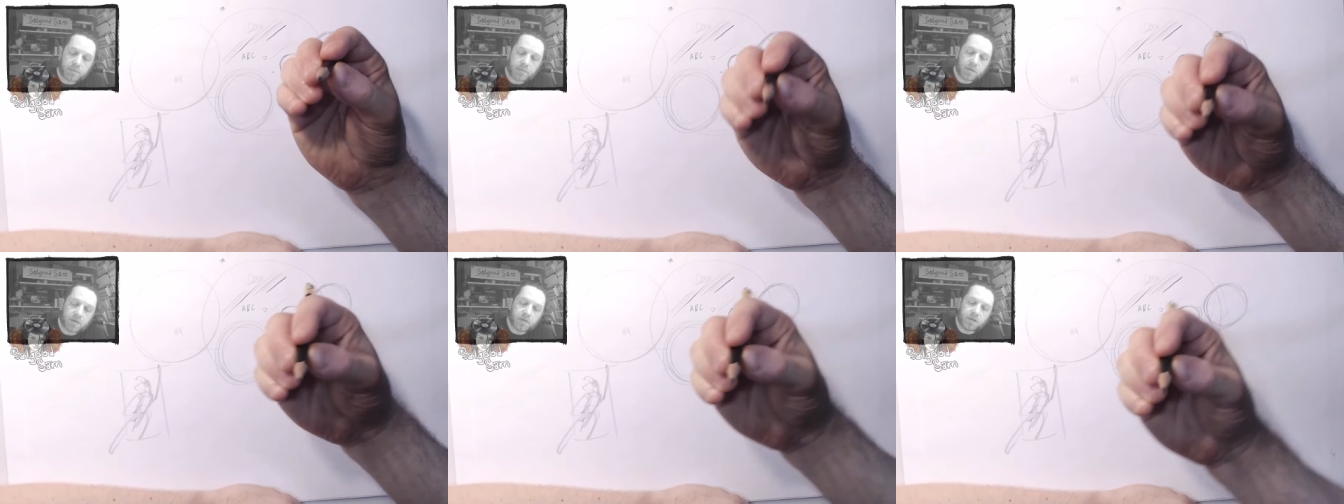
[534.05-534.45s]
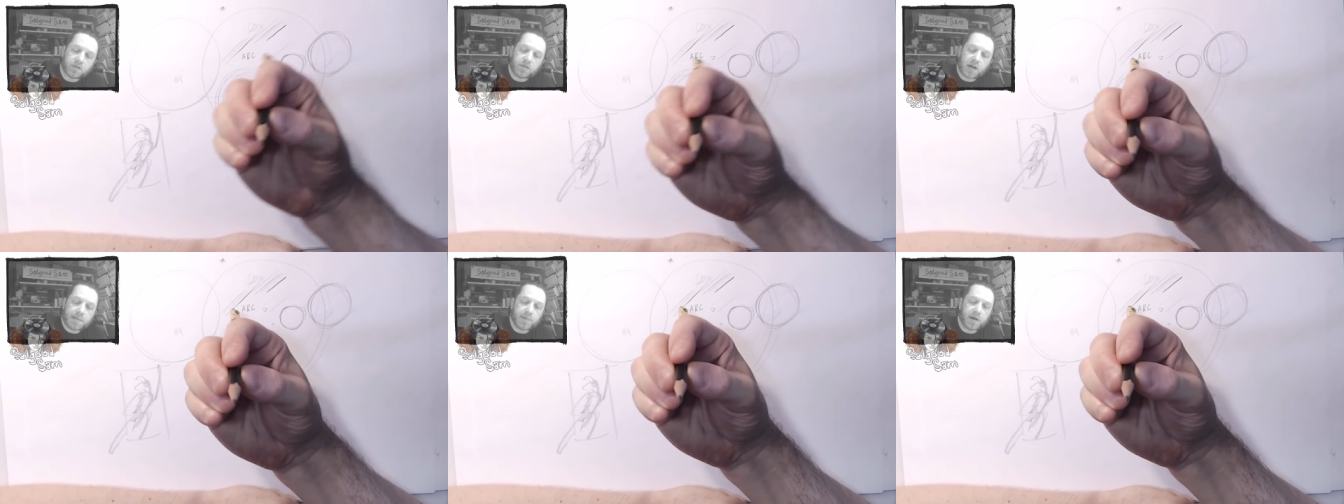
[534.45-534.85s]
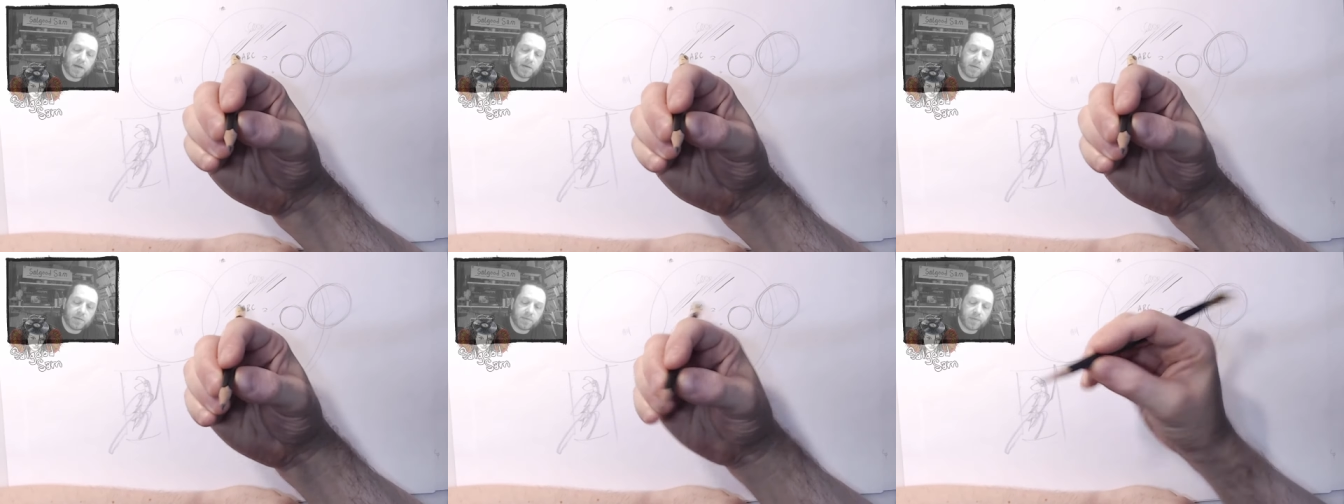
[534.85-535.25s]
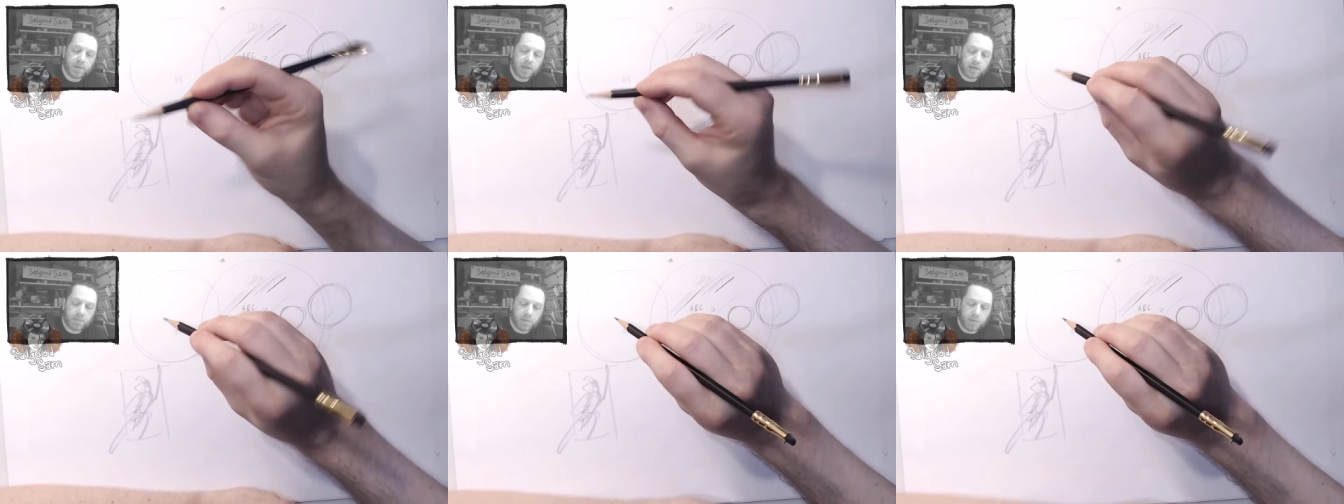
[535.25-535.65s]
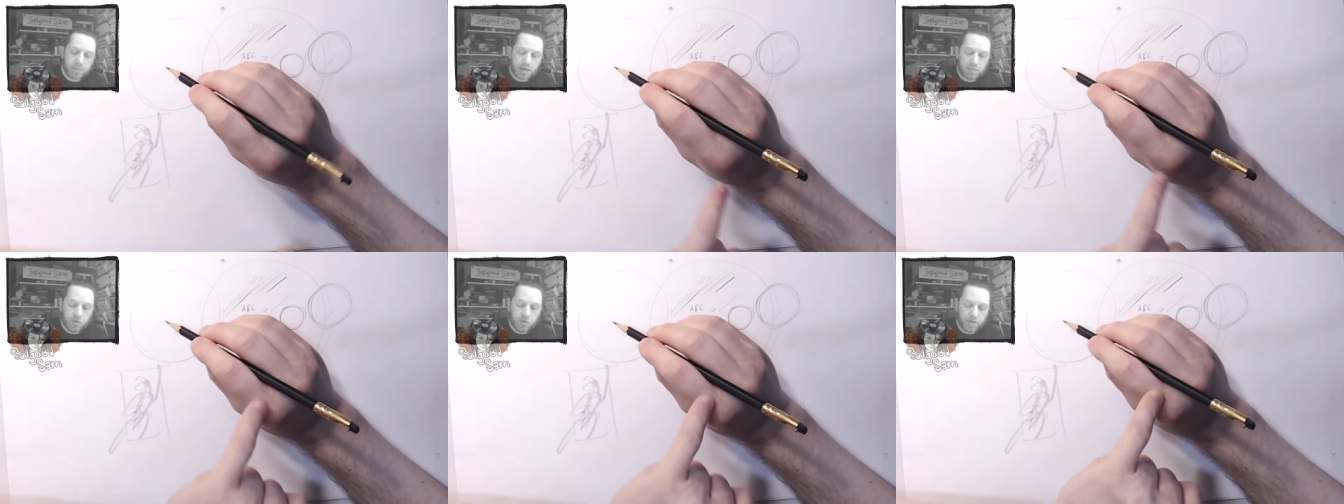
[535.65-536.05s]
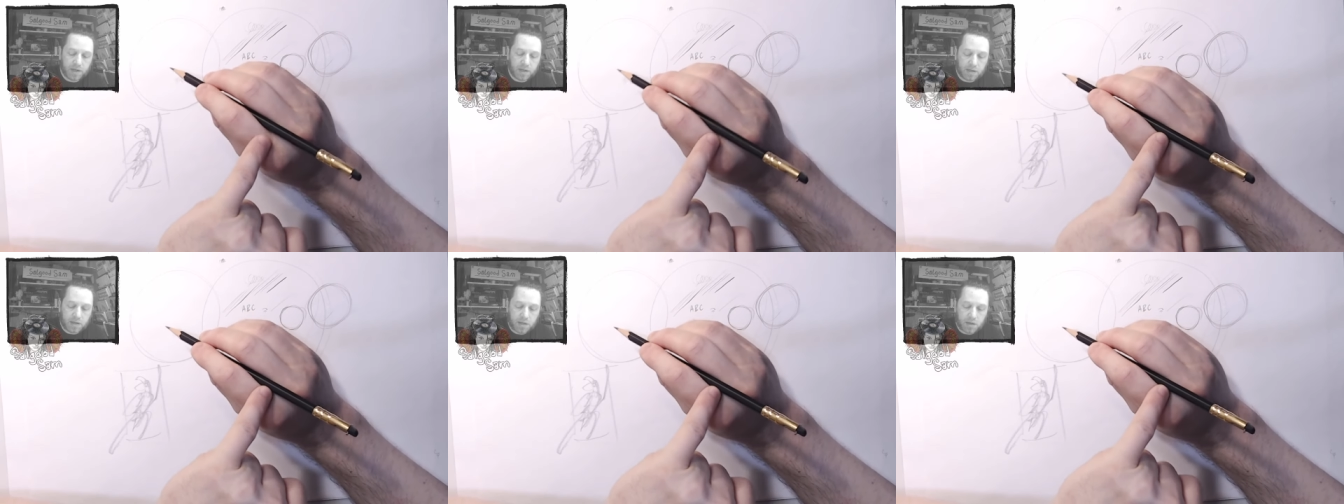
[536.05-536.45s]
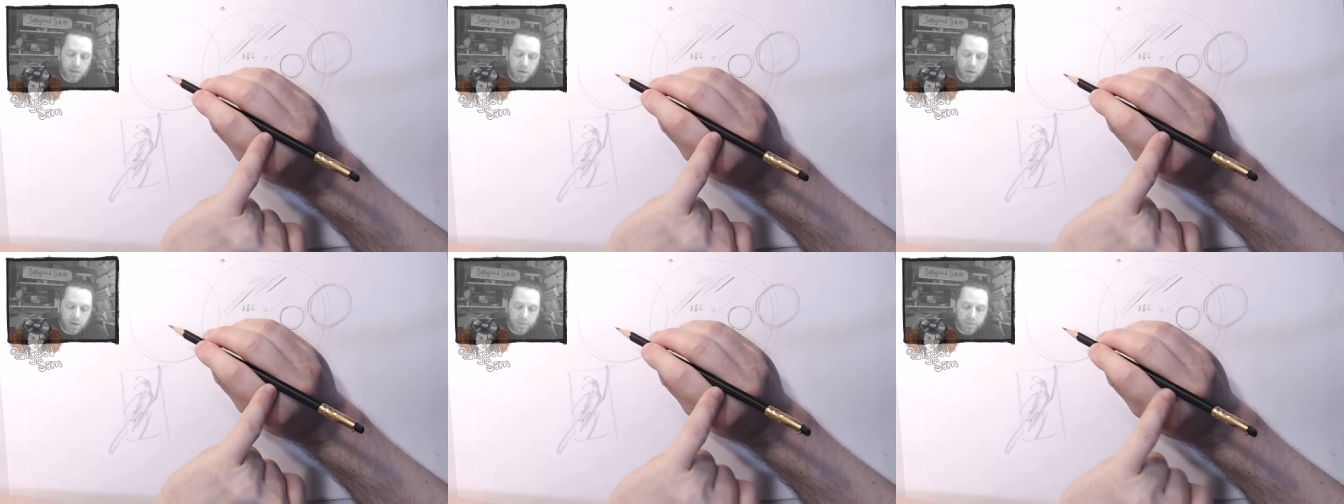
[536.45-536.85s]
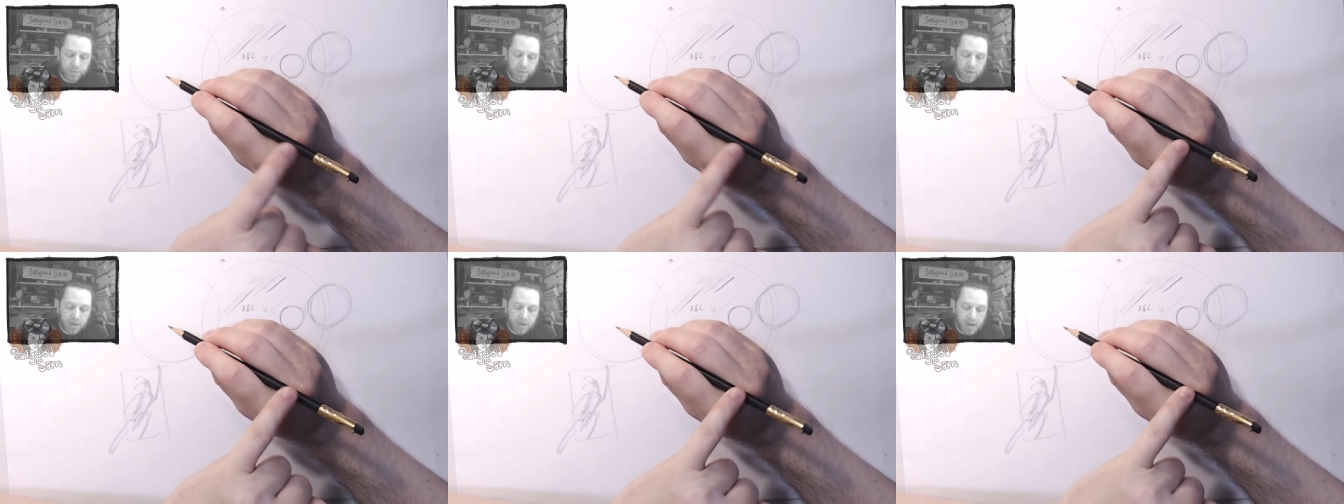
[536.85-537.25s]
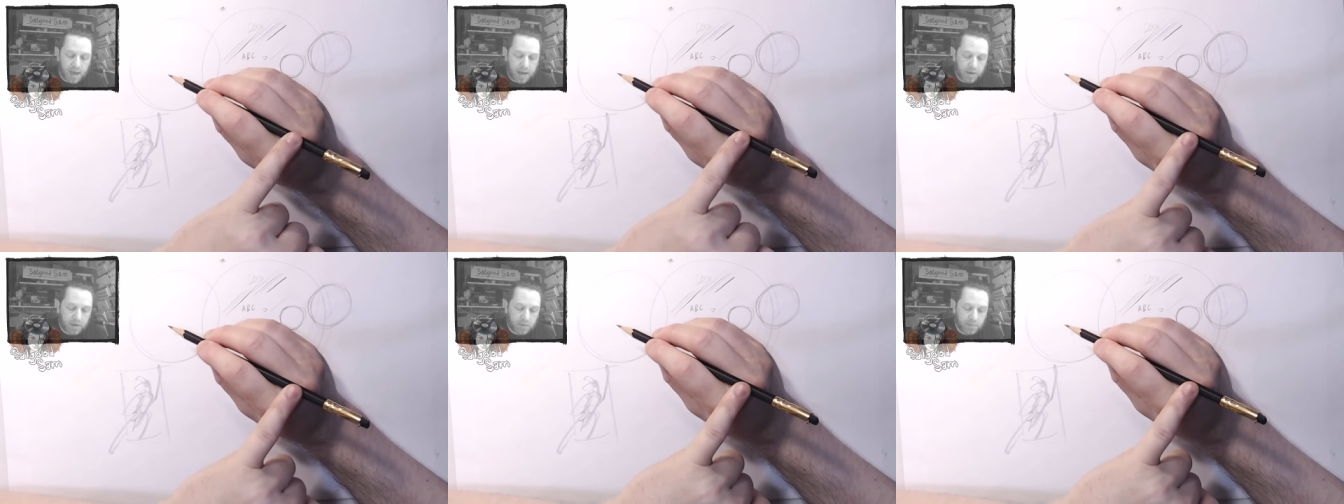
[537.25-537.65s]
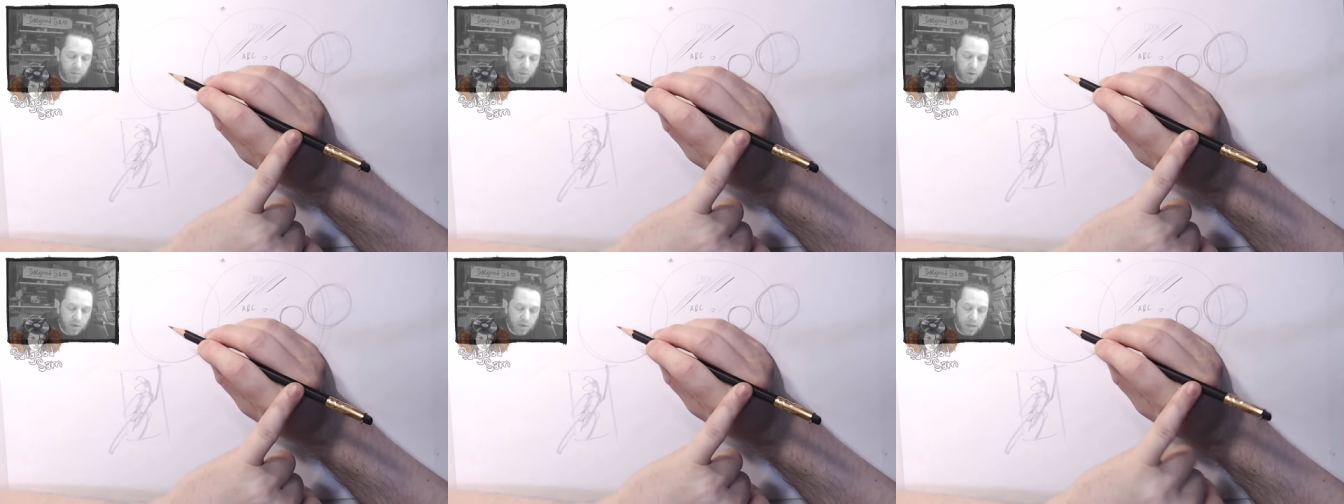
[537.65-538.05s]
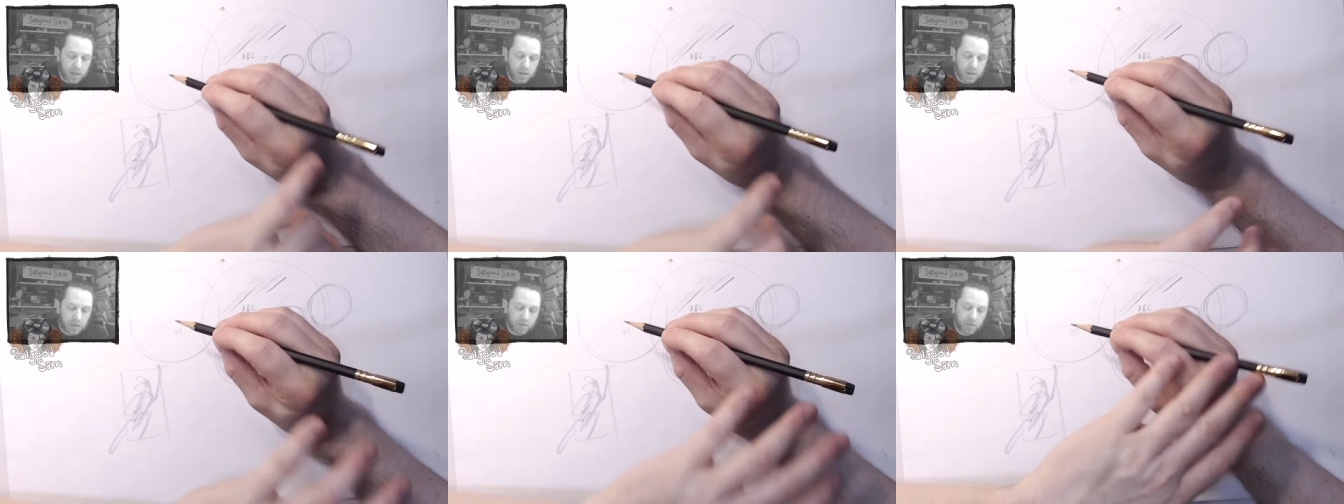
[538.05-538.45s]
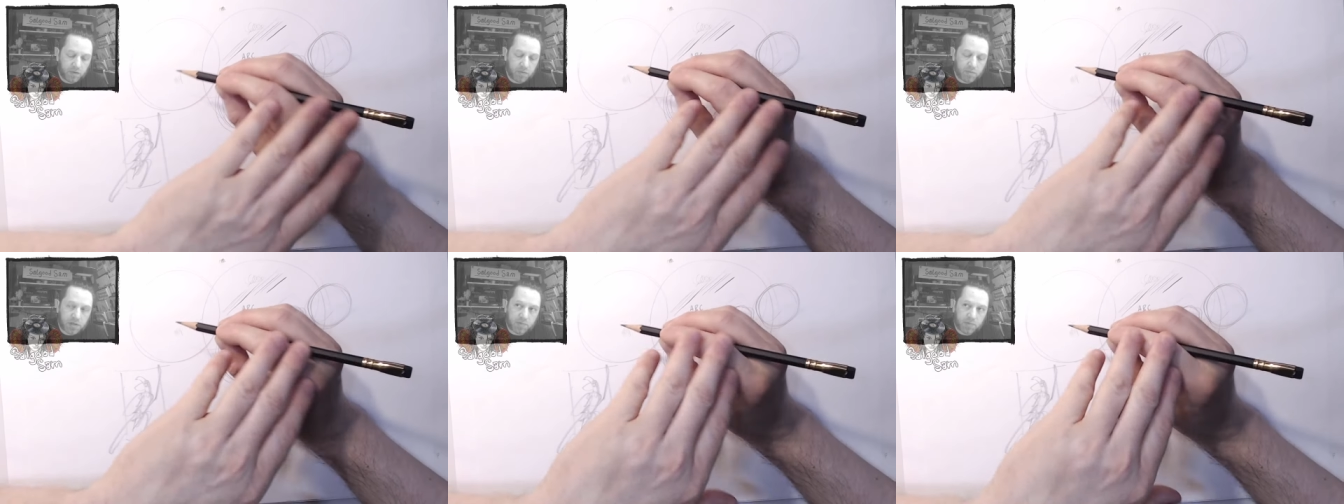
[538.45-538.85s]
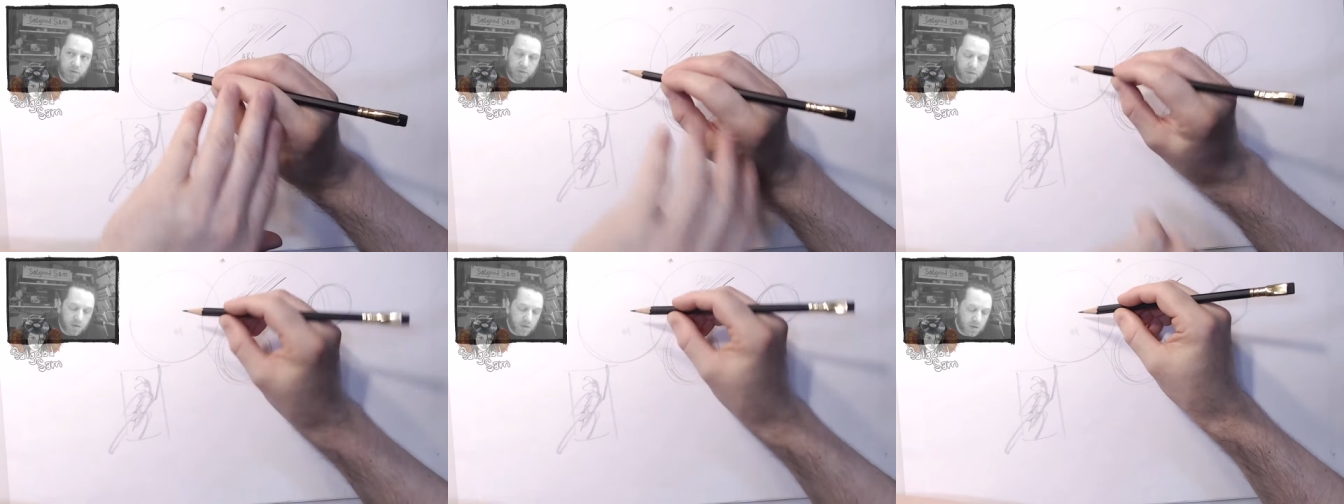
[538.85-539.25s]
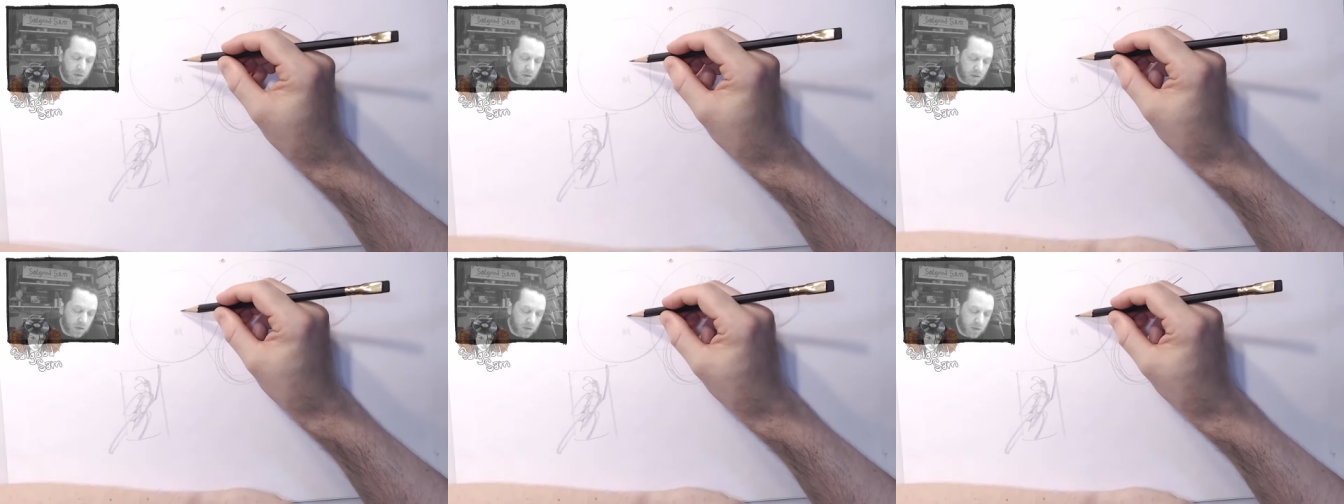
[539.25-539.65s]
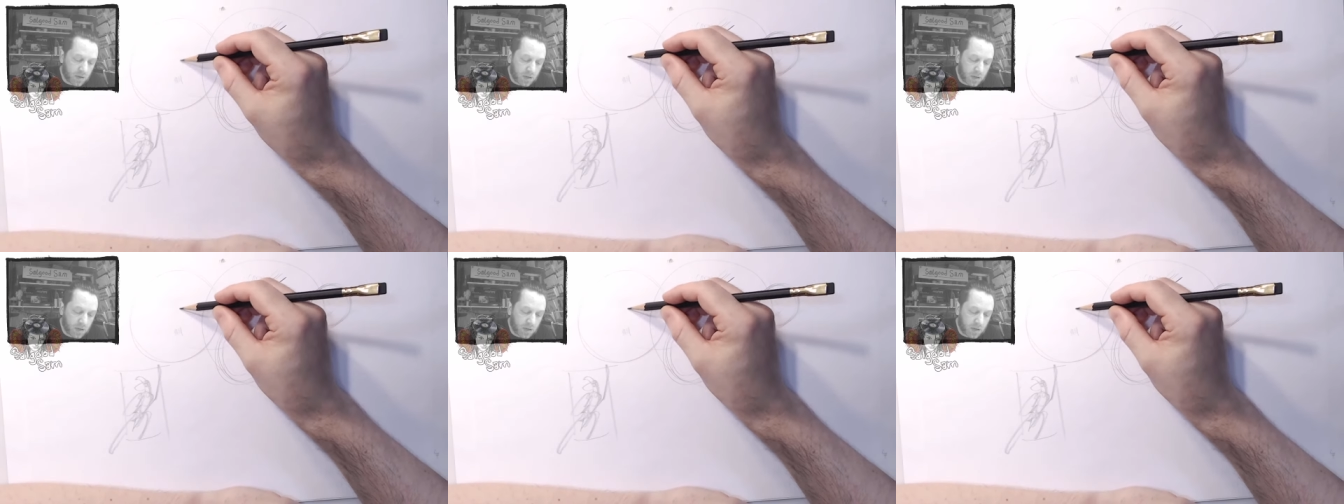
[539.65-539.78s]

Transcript: It's still a tripod. But by moving it here, it's anchored more and it feels much more secure.